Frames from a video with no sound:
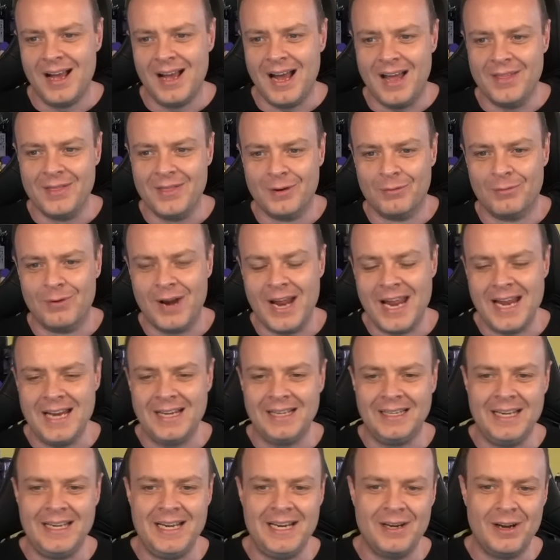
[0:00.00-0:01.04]
and the raid
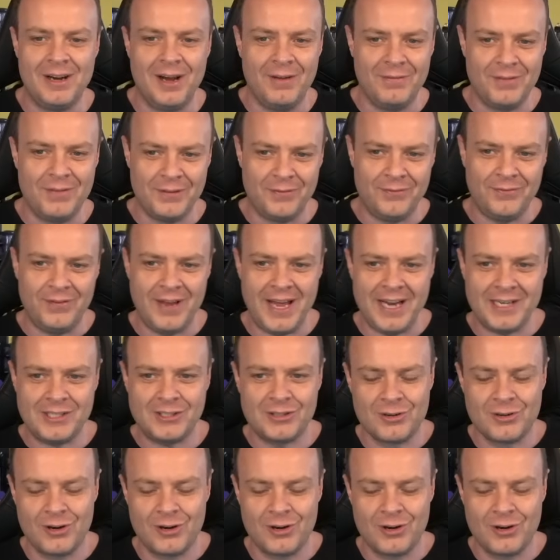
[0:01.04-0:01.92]
leader of the flex